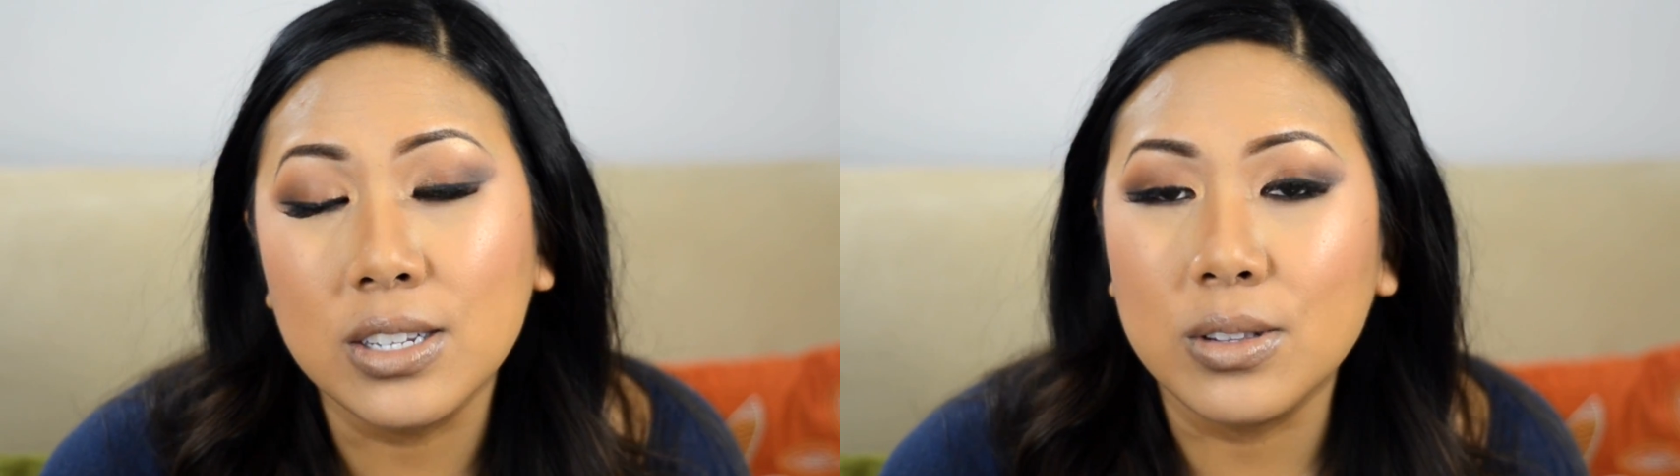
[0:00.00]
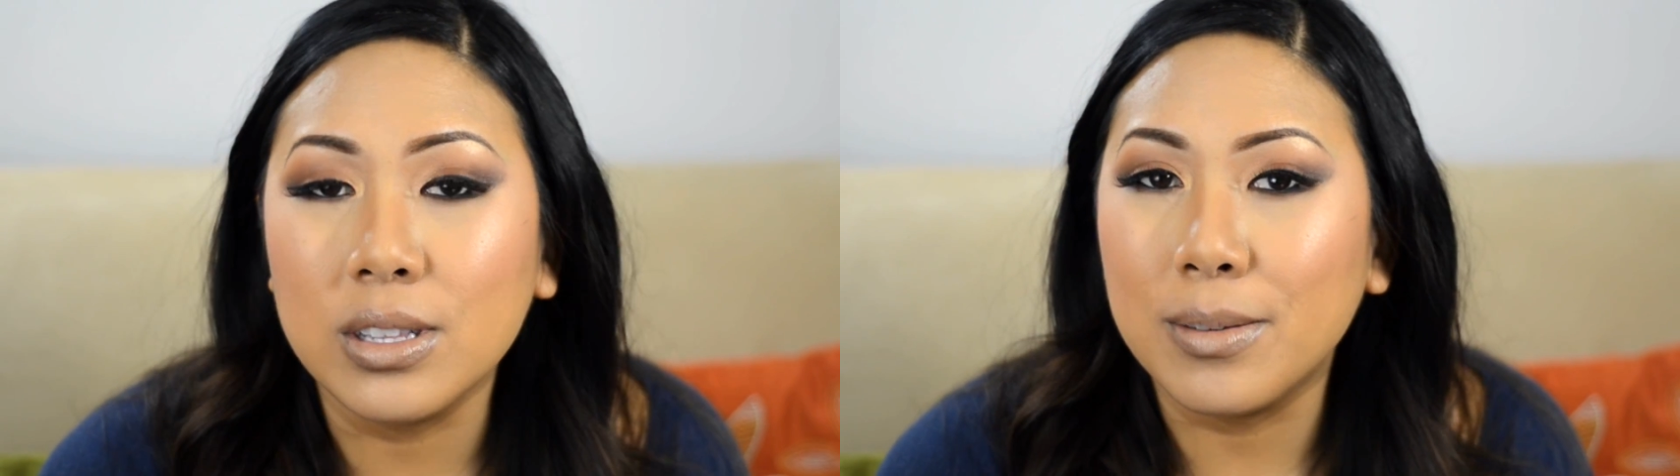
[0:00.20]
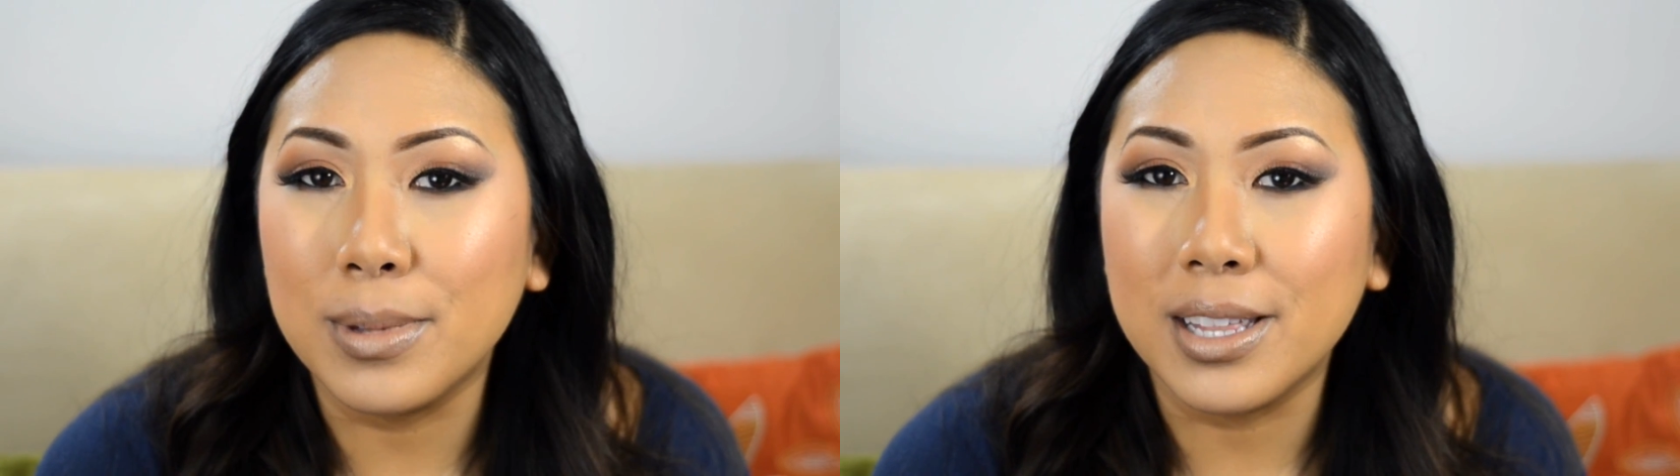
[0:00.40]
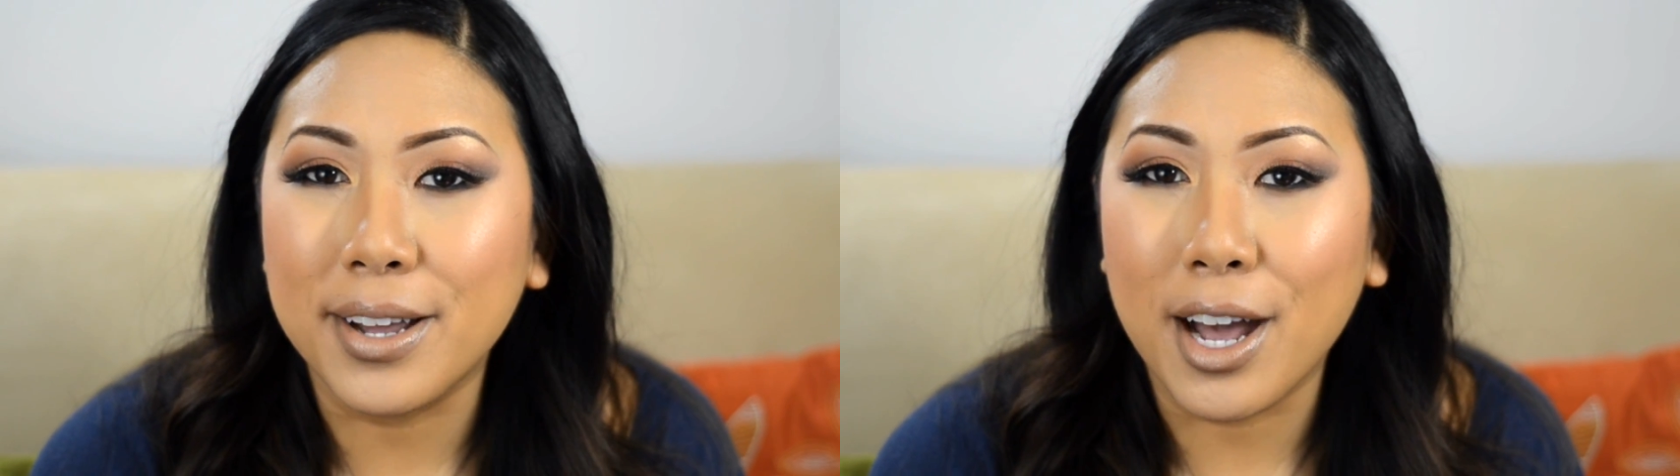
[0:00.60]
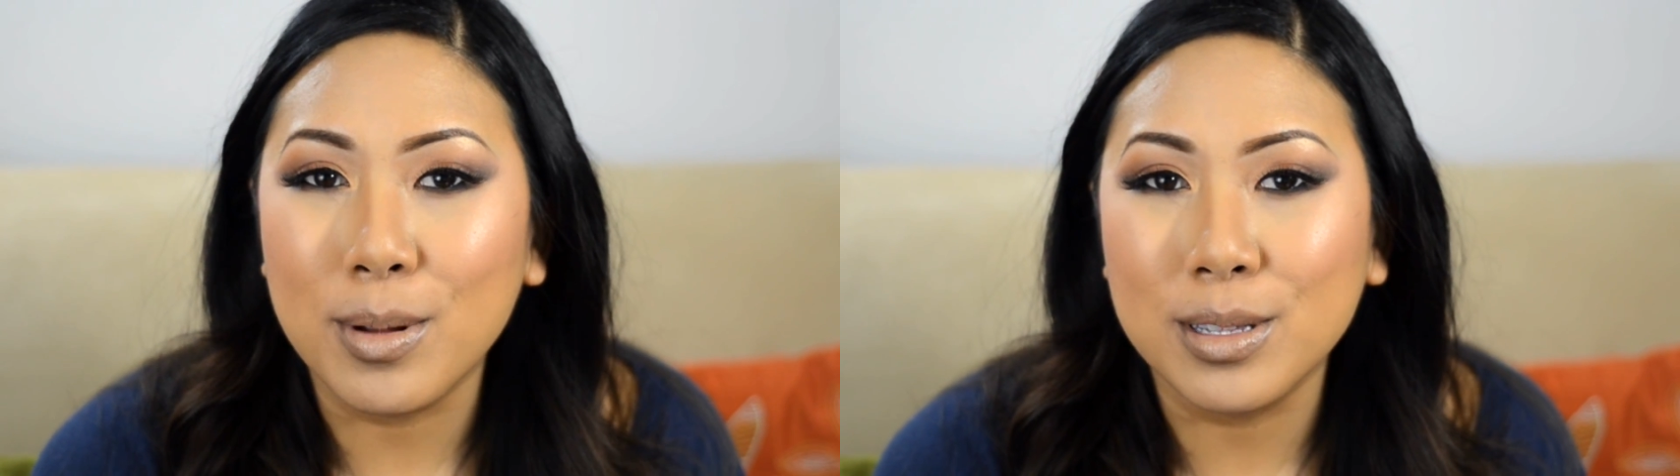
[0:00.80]
so leave them in the
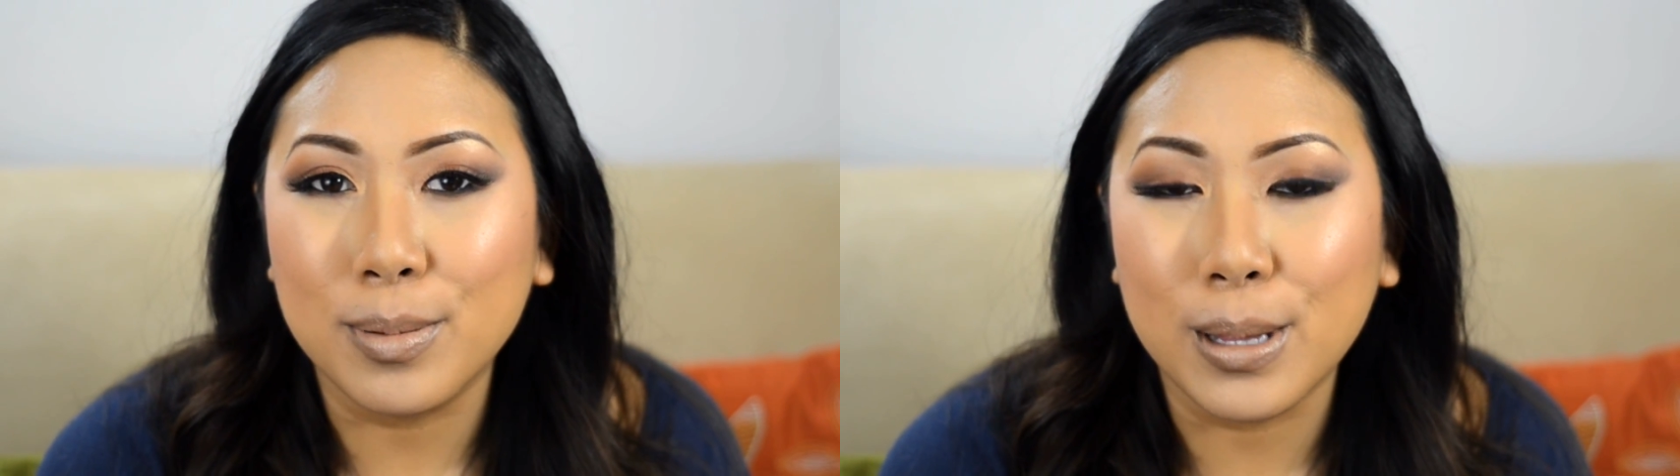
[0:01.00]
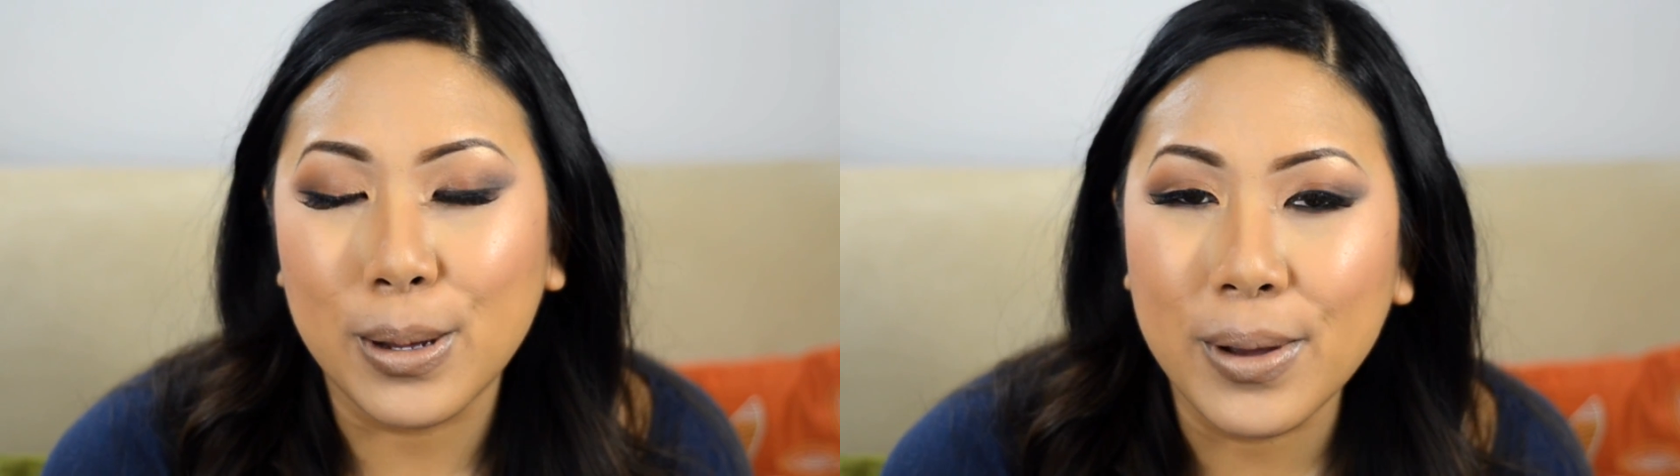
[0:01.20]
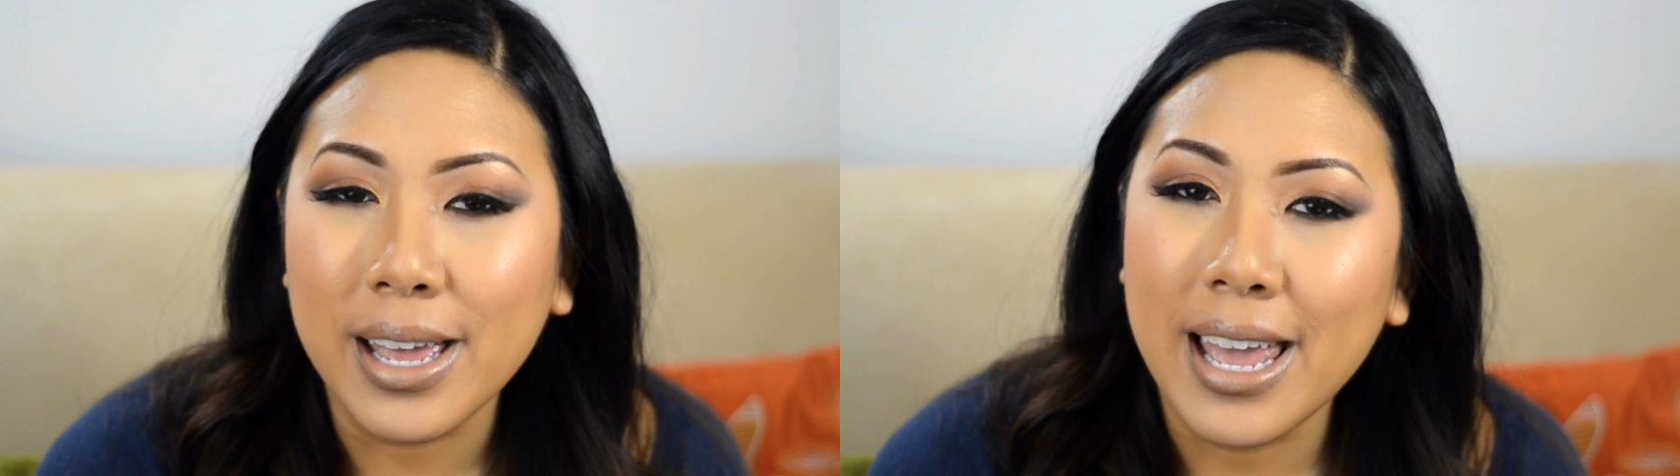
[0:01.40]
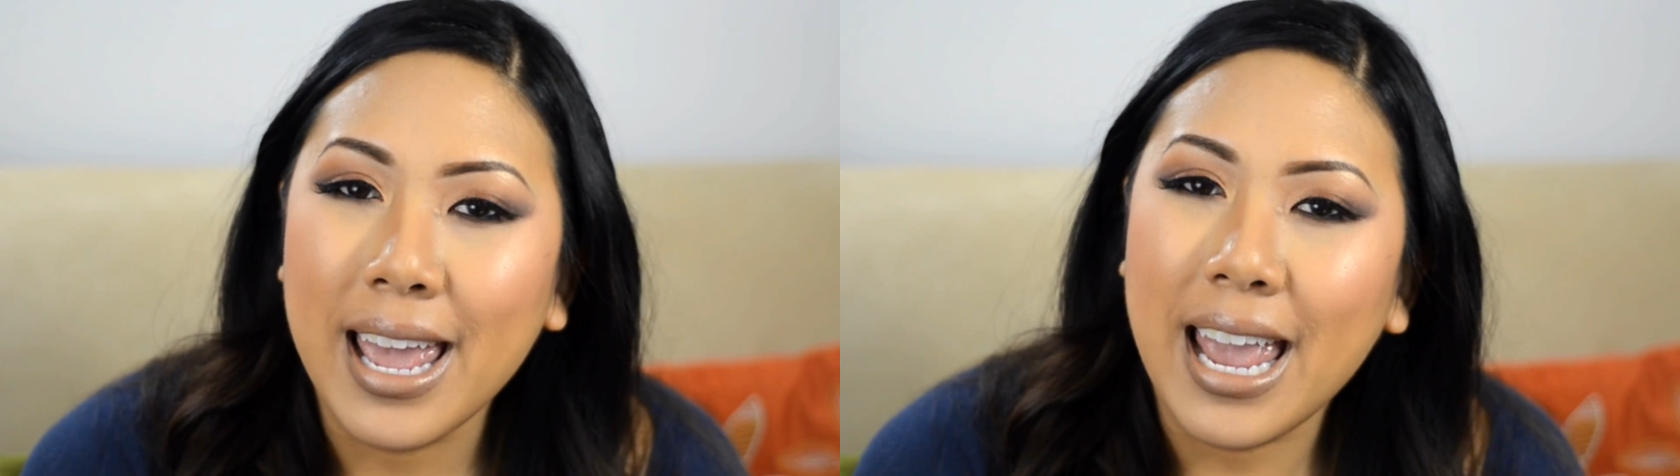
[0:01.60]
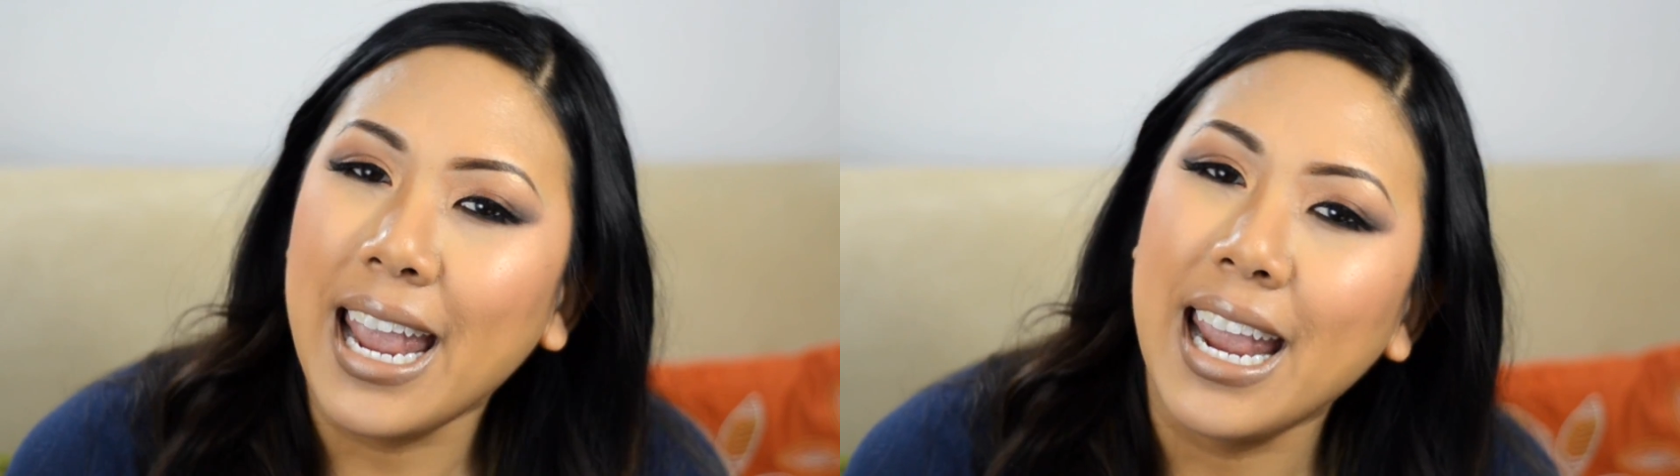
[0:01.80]
comments below.
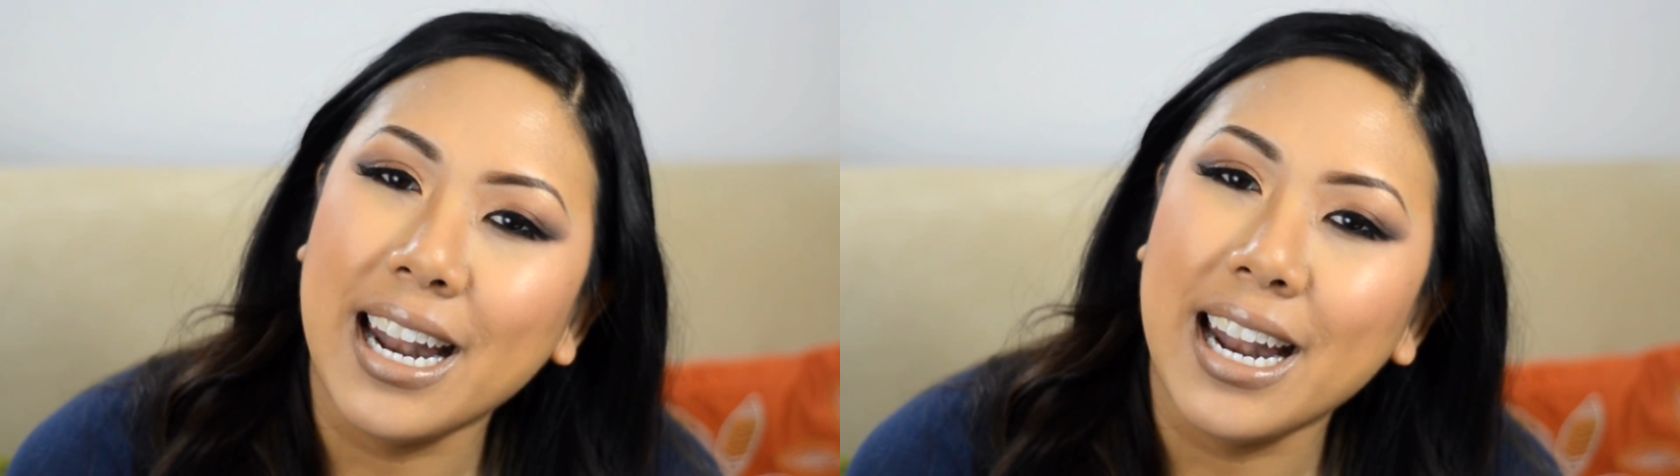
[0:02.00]
And